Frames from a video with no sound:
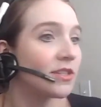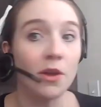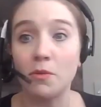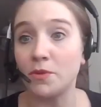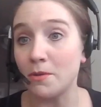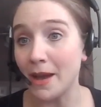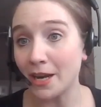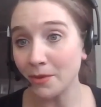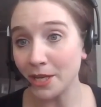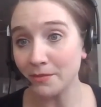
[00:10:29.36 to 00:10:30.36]
So, no
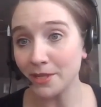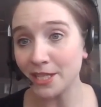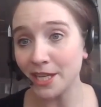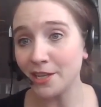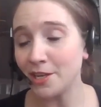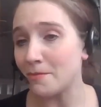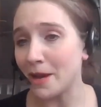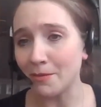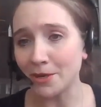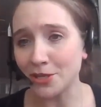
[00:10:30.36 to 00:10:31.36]
matter what your routine, no
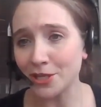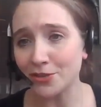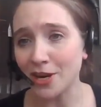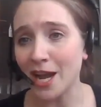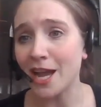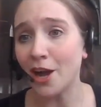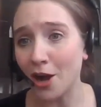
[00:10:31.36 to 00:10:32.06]
matter what you're going to try,